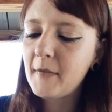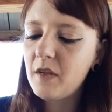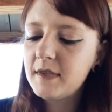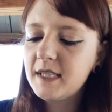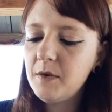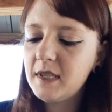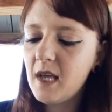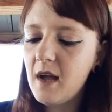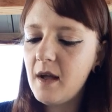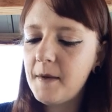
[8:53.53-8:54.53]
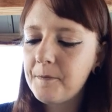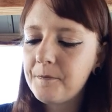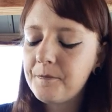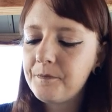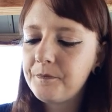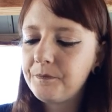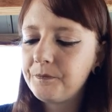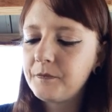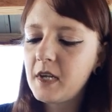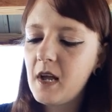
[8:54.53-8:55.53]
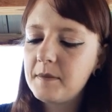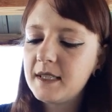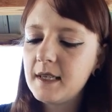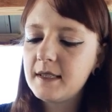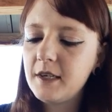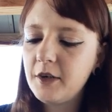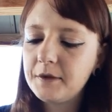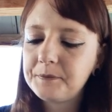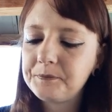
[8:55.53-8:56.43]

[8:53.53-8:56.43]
let's see what the Cup says here.